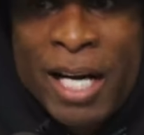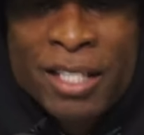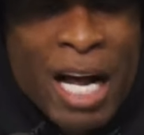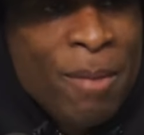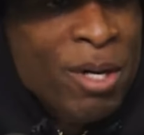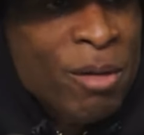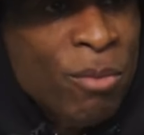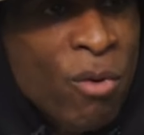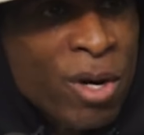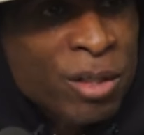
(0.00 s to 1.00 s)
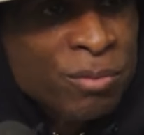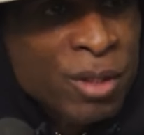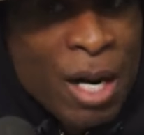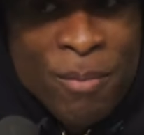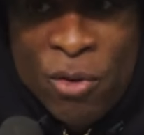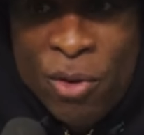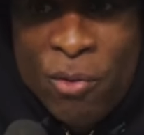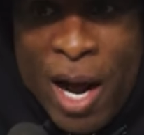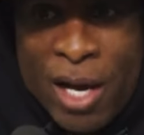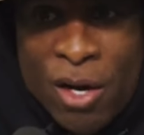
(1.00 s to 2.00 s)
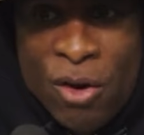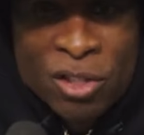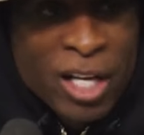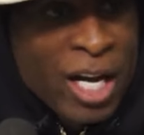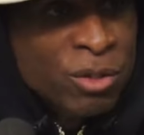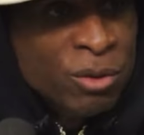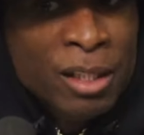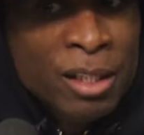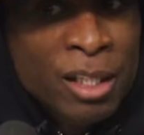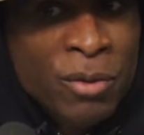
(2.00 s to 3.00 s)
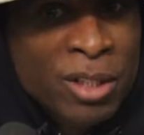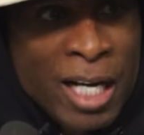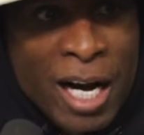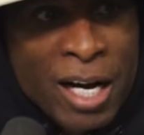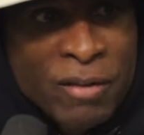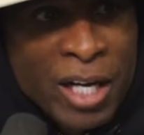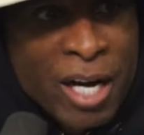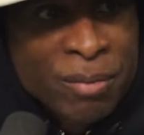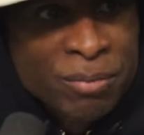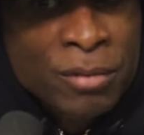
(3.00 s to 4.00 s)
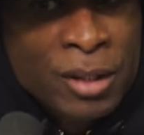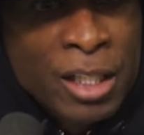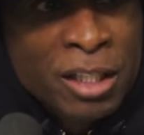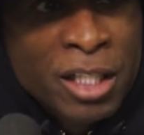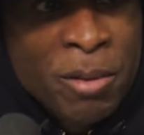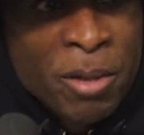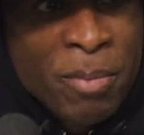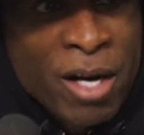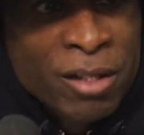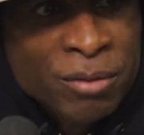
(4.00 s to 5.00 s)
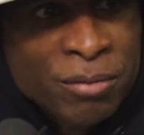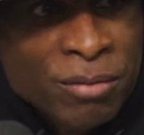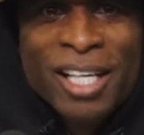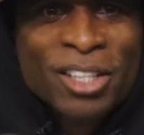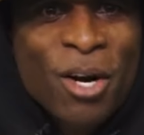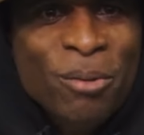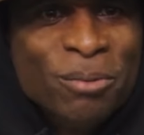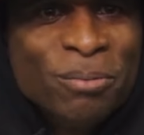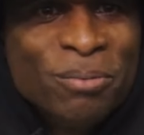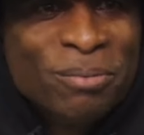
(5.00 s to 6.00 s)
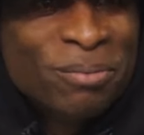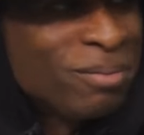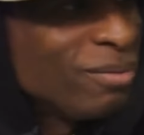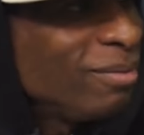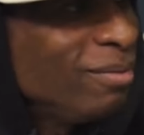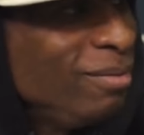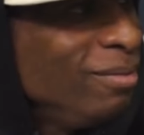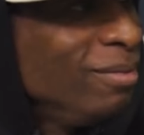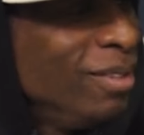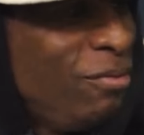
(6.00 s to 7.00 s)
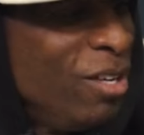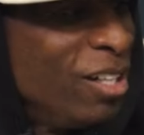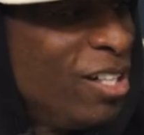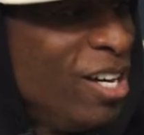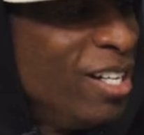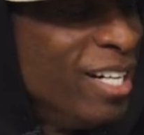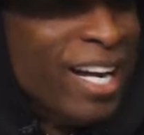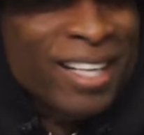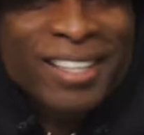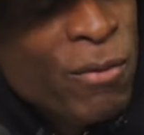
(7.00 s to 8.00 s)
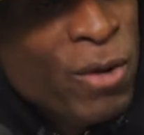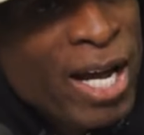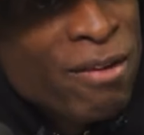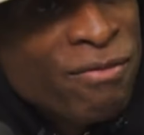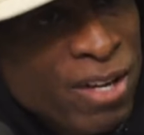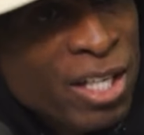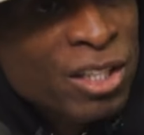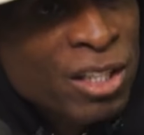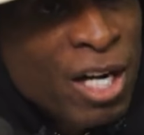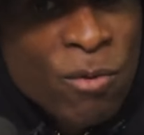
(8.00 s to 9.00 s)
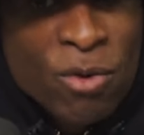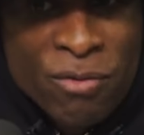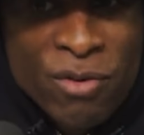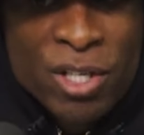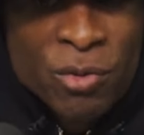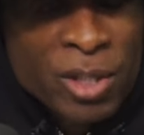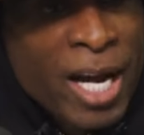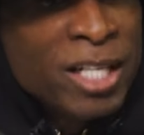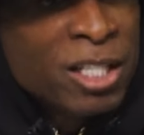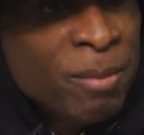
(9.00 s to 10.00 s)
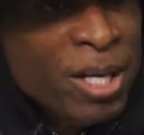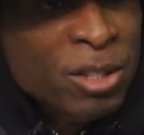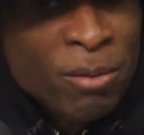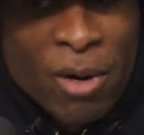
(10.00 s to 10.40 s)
But as of right now, he is not in Boulder from what I'm hearing. And uh, we just got to sit and wait, man. But I'm definitely hearing he's coming, bruh. So as of right now, it's getting